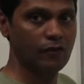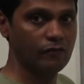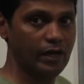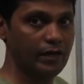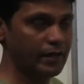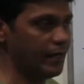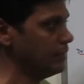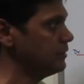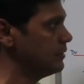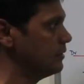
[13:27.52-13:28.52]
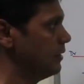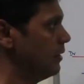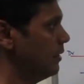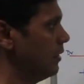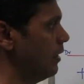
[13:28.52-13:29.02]
Whereas,
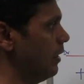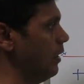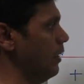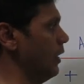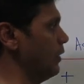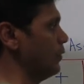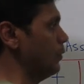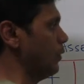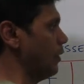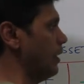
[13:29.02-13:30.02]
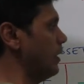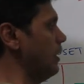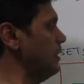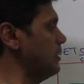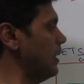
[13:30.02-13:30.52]
to
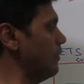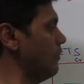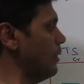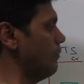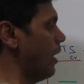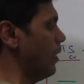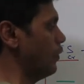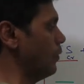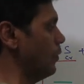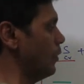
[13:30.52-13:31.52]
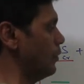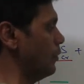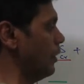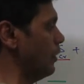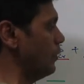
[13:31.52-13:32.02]
decrease the equity value,
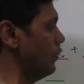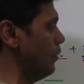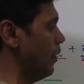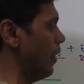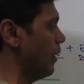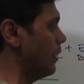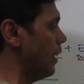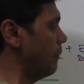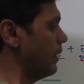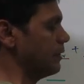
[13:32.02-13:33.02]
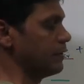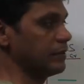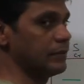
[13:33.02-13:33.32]
you need to debit.